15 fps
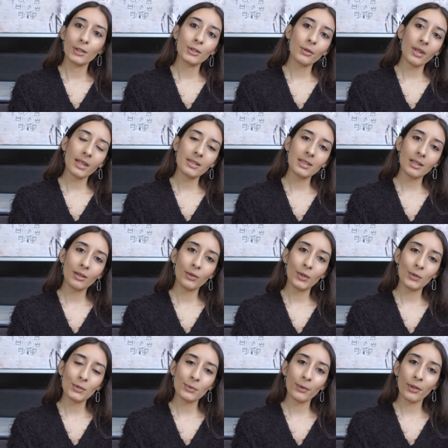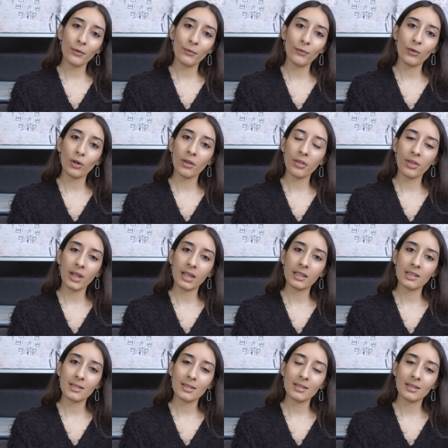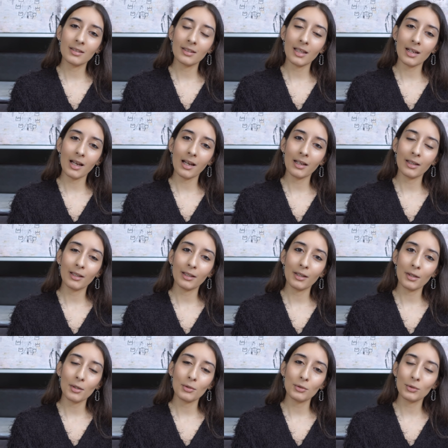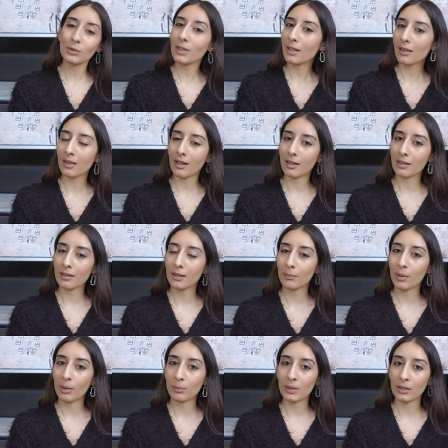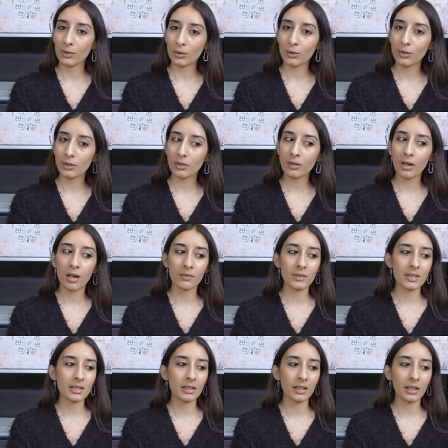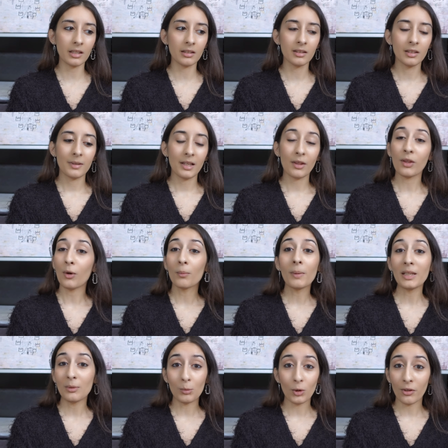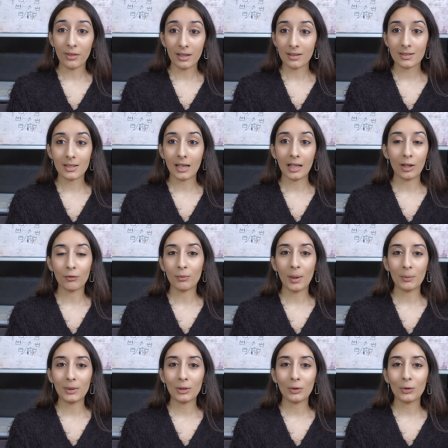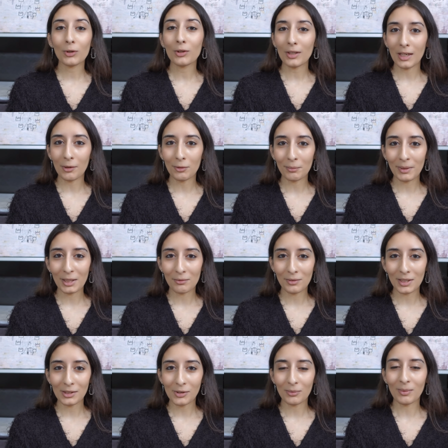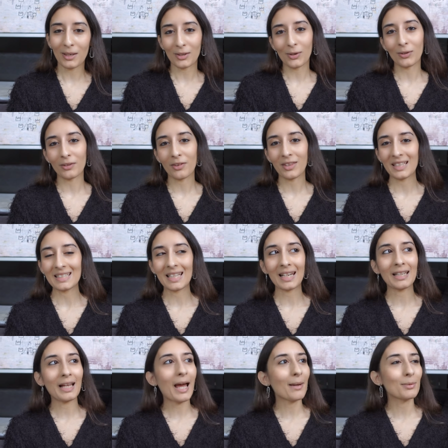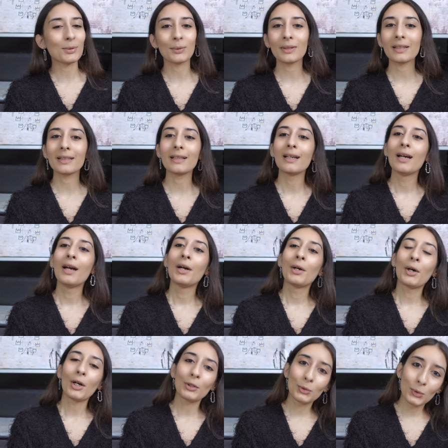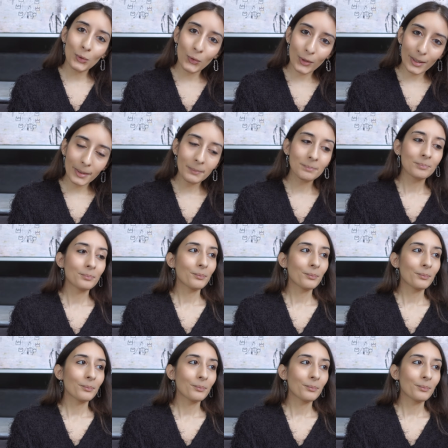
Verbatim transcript: So that's it. Those were the four things that I do not like about being a lawyer. Obviously, there are many more things that I love about being a lawyer, and I will make a video about all the things that I absolutely adore.